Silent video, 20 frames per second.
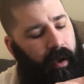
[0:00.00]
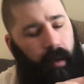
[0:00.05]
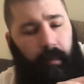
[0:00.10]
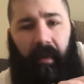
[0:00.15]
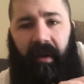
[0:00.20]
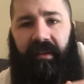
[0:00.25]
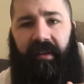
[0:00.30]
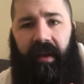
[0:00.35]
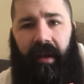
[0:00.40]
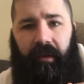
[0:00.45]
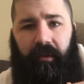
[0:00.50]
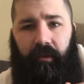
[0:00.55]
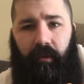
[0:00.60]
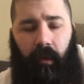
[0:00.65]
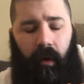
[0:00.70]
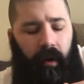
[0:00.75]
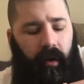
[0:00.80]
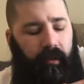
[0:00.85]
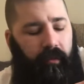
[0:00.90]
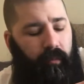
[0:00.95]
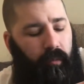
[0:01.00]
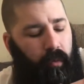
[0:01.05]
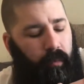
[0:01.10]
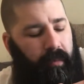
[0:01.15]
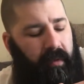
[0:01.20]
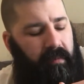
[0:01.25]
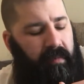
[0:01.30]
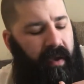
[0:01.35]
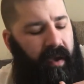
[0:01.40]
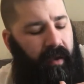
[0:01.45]
My tattoo artist won't
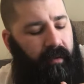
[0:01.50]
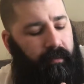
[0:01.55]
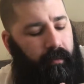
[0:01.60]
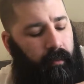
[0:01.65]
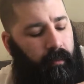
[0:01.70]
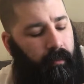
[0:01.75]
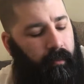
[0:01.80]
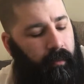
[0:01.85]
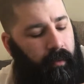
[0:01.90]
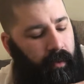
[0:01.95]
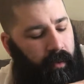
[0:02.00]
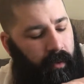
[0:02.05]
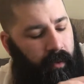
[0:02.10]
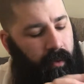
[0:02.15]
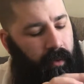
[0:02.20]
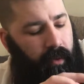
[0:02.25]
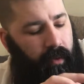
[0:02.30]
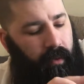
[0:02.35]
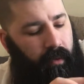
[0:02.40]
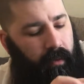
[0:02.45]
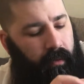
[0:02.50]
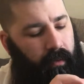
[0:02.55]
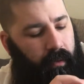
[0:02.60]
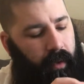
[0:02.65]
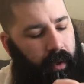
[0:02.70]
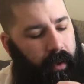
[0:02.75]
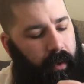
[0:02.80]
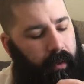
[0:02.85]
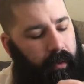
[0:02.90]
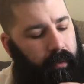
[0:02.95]
be back from
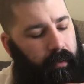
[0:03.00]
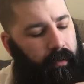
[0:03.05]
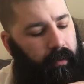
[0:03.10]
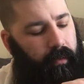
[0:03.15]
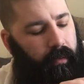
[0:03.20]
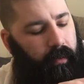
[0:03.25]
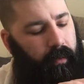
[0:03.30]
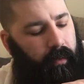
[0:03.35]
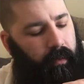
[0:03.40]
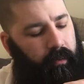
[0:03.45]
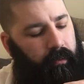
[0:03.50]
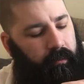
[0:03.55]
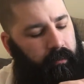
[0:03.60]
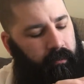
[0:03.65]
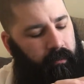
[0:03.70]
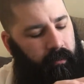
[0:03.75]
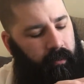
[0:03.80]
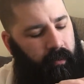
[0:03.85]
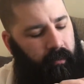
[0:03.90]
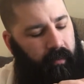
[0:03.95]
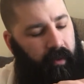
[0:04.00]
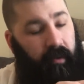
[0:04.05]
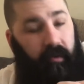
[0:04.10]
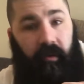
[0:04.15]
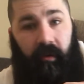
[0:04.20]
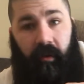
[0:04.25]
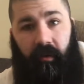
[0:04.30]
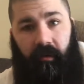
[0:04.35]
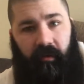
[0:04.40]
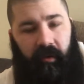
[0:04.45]
the
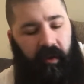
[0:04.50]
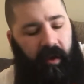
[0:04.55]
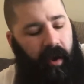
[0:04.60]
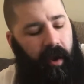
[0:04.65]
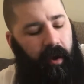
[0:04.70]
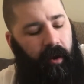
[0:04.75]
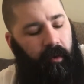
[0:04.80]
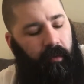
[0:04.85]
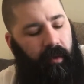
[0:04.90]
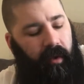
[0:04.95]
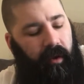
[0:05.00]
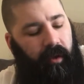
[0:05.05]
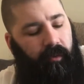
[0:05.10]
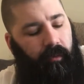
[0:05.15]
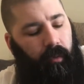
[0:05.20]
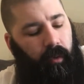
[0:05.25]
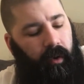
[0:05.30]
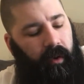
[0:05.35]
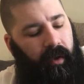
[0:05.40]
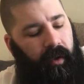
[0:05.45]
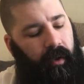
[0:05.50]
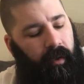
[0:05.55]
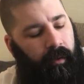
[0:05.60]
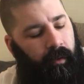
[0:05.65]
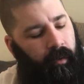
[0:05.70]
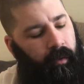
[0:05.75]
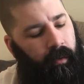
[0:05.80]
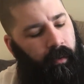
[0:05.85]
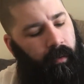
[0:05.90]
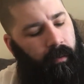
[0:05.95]
convention in Chicago that he's working.
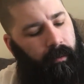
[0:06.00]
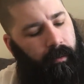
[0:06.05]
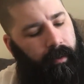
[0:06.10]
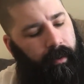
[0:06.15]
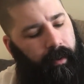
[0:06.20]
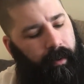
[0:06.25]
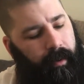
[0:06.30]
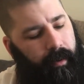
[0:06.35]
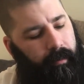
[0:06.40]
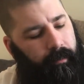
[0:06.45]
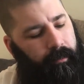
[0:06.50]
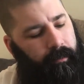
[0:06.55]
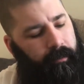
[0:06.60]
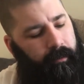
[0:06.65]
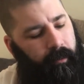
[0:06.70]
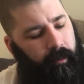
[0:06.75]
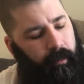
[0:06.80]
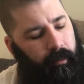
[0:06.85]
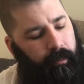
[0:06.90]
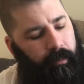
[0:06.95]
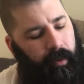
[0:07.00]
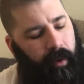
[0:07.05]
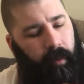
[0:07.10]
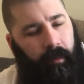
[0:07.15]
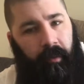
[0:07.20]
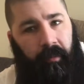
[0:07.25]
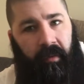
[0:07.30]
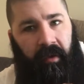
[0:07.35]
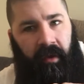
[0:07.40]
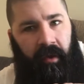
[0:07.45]
So it'll
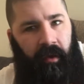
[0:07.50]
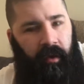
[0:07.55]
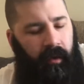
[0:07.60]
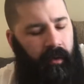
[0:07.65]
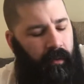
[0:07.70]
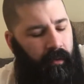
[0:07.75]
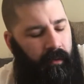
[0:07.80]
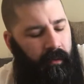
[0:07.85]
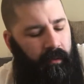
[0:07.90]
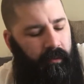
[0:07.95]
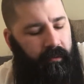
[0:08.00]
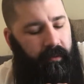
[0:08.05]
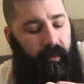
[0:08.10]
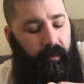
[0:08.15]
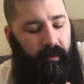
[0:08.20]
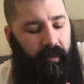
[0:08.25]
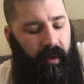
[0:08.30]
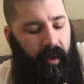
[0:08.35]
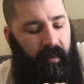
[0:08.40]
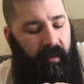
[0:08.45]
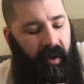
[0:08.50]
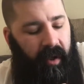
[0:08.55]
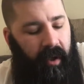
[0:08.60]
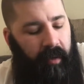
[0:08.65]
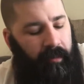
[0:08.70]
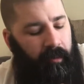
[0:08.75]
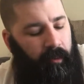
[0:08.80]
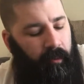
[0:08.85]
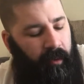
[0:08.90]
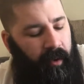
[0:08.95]
probably be sometime in
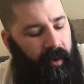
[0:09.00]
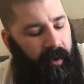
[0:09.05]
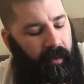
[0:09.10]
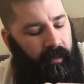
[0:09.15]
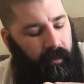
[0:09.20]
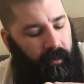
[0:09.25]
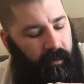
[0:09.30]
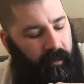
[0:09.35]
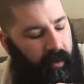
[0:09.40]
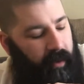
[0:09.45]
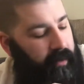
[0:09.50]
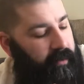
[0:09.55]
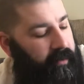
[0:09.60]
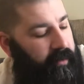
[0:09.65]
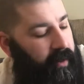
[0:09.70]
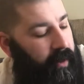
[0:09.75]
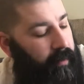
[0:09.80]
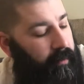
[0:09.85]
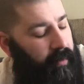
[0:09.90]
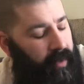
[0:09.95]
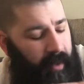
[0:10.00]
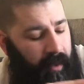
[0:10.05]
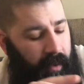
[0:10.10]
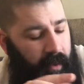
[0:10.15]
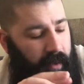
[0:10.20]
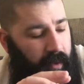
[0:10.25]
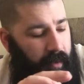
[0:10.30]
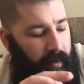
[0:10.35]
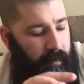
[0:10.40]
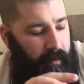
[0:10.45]
April when I get this touched up.
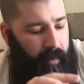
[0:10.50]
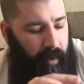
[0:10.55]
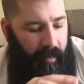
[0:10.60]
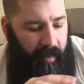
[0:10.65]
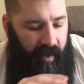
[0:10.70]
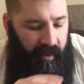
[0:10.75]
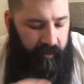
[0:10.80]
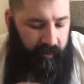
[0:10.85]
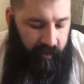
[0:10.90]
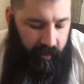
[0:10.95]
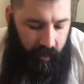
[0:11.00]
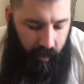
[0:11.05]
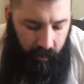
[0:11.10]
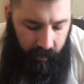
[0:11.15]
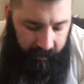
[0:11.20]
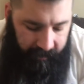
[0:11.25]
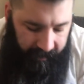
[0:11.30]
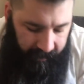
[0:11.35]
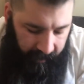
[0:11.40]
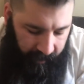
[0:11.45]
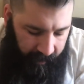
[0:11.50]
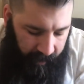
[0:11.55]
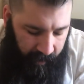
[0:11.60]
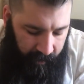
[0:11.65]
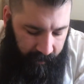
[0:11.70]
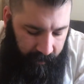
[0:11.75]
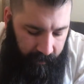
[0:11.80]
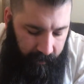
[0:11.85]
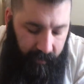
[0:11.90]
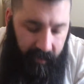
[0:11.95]
But I'm actually noticing
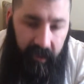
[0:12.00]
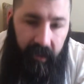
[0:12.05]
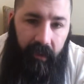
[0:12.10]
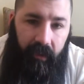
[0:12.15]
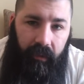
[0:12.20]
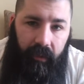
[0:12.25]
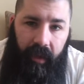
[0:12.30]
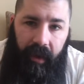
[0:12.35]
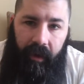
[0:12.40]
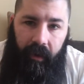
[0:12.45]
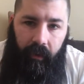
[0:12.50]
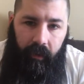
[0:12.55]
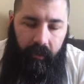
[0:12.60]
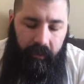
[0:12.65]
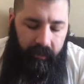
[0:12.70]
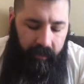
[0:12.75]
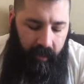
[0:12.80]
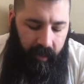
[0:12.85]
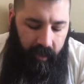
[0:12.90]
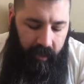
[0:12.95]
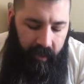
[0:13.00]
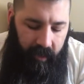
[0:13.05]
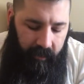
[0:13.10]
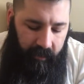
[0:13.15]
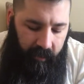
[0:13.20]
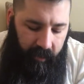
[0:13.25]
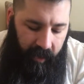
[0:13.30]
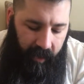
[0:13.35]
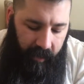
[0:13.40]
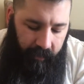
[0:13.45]
that the letters that he's
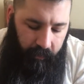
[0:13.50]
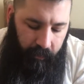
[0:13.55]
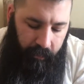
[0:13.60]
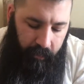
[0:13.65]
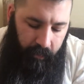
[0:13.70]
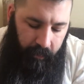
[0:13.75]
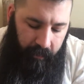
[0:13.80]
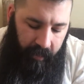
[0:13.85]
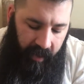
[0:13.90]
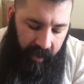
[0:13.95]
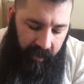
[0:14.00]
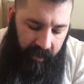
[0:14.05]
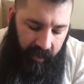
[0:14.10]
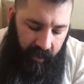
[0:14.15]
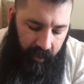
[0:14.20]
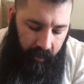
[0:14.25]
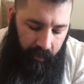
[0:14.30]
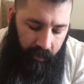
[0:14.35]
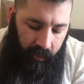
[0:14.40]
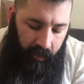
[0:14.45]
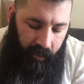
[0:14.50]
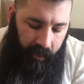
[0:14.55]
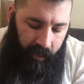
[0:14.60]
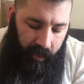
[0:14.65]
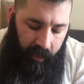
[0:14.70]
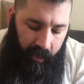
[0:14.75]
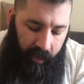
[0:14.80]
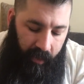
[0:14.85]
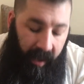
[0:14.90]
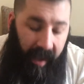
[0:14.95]
going to have to put back in
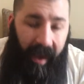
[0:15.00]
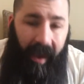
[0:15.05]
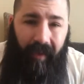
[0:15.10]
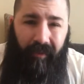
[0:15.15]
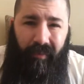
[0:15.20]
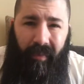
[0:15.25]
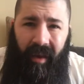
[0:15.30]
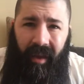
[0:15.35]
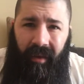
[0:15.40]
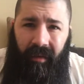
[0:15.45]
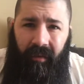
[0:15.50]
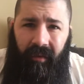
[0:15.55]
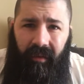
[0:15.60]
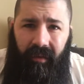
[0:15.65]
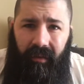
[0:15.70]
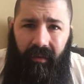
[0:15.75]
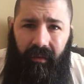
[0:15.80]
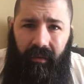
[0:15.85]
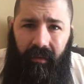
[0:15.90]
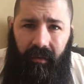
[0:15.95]
have been